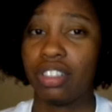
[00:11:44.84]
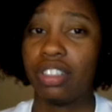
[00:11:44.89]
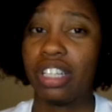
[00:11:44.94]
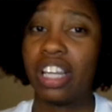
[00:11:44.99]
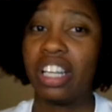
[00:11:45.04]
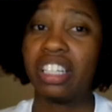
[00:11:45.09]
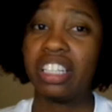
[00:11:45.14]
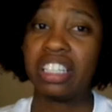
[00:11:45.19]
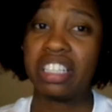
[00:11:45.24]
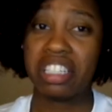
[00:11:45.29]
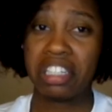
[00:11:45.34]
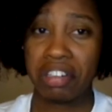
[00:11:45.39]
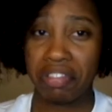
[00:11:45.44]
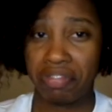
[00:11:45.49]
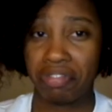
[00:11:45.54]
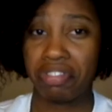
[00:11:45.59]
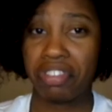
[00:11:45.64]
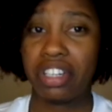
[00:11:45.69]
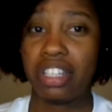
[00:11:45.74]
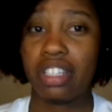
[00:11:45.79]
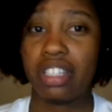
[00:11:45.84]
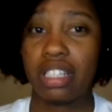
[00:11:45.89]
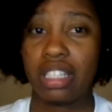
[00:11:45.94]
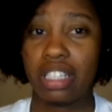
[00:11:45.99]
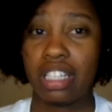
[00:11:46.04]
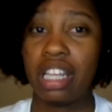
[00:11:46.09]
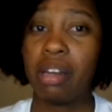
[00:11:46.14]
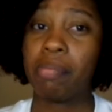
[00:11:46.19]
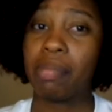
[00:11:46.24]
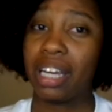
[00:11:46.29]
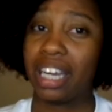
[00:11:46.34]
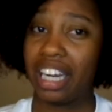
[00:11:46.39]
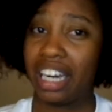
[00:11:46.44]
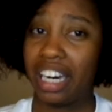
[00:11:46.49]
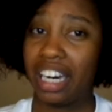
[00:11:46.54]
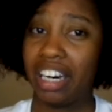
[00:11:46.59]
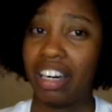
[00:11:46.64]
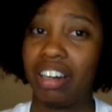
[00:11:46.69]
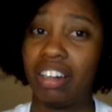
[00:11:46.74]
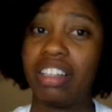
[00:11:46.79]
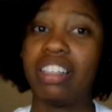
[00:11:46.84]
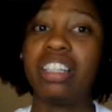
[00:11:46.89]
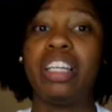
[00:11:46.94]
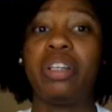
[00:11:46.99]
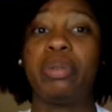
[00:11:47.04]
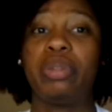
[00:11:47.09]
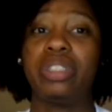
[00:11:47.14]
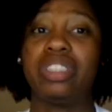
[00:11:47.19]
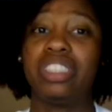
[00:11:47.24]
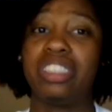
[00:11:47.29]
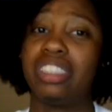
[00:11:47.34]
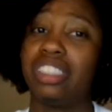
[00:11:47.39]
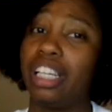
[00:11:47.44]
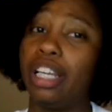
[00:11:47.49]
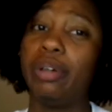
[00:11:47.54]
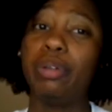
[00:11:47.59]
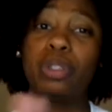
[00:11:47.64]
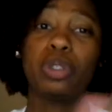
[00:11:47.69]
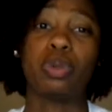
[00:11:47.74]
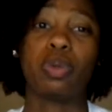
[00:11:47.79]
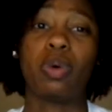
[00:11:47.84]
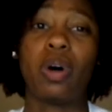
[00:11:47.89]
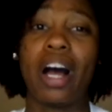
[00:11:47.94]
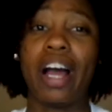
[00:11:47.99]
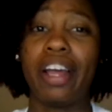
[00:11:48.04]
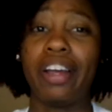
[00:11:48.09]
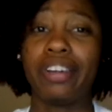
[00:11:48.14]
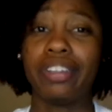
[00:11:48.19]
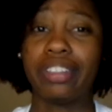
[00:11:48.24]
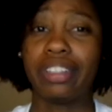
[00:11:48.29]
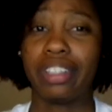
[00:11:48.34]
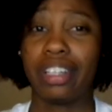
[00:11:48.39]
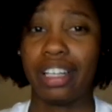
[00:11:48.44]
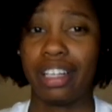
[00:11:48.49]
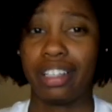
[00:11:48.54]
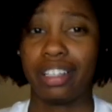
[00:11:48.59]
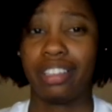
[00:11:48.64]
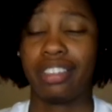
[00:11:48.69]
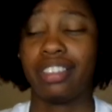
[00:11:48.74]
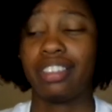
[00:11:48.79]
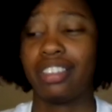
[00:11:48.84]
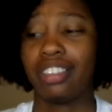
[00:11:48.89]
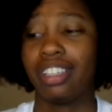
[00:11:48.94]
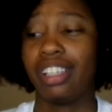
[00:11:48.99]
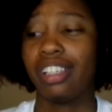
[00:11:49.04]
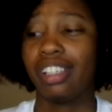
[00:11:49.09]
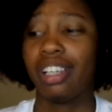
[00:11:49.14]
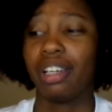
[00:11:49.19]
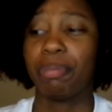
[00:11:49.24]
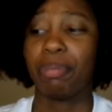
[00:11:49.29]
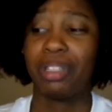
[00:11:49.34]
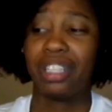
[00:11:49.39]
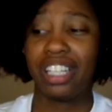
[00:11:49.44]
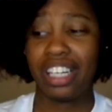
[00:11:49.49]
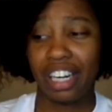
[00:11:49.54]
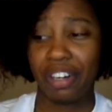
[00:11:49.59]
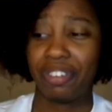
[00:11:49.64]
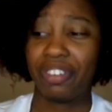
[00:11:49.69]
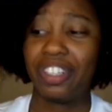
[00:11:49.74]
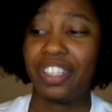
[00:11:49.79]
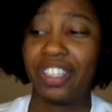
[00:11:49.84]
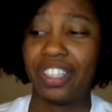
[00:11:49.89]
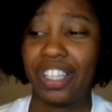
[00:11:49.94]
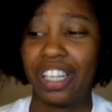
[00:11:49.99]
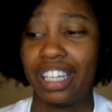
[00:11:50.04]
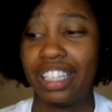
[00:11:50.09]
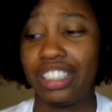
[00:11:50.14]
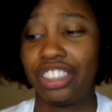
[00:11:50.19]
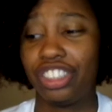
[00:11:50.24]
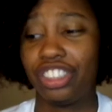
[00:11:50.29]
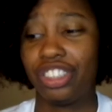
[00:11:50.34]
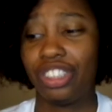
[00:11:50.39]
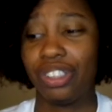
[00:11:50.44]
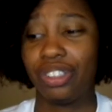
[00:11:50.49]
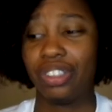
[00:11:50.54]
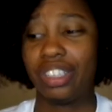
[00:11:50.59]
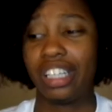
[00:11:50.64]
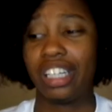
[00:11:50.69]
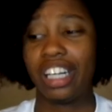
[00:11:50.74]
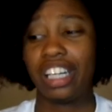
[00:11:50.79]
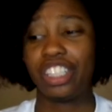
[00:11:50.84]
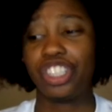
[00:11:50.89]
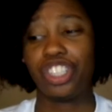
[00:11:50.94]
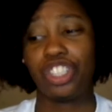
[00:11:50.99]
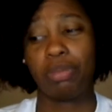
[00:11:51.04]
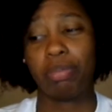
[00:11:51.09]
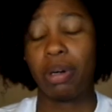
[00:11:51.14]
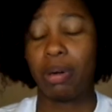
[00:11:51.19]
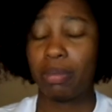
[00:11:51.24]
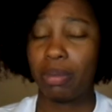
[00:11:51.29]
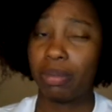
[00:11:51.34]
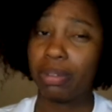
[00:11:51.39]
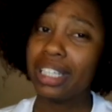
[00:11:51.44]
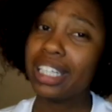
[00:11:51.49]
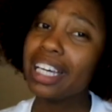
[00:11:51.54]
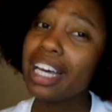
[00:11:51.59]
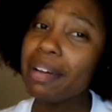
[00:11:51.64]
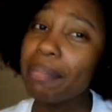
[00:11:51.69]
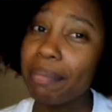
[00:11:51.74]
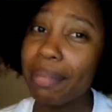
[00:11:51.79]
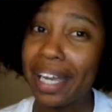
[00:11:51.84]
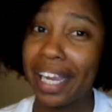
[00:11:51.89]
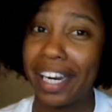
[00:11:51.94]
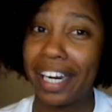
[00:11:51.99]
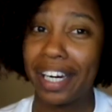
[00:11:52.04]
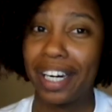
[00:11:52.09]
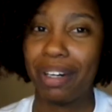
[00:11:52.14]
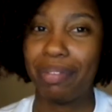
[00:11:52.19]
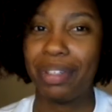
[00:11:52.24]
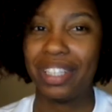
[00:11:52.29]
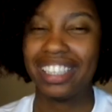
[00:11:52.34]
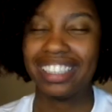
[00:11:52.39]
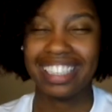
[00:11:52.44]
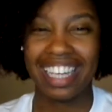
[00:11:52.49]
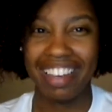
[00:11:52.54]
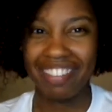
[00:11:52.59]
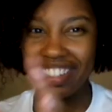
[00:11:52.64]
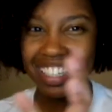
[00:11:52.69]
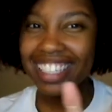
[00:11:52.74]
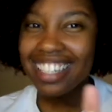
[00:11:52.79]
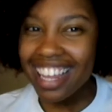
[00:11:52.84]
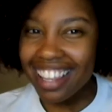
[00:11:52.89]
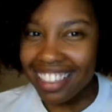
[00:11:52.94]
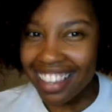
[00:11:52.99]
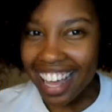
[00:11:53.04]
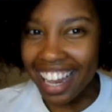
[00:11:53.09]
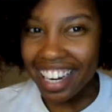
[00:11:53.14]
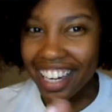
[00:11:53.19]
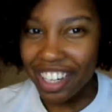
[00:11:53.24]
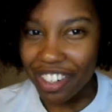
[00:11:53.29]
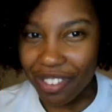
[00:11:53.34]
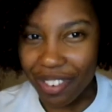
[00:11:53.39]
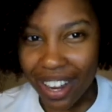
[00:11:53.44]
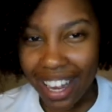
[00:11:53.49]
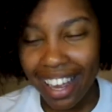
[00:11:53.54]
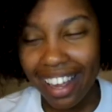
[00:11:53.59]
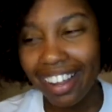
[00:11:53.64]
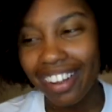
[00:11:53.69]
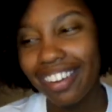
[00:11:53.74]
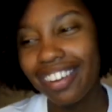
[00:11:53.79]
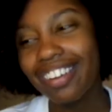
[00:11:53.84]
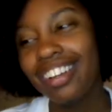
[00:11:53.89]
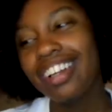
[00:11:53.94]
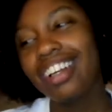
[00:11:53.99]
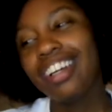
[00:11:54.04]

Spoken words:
and the difference in my hair. It was wild. But then I realized, that I should probably cut my hair because I haven't done that in a while.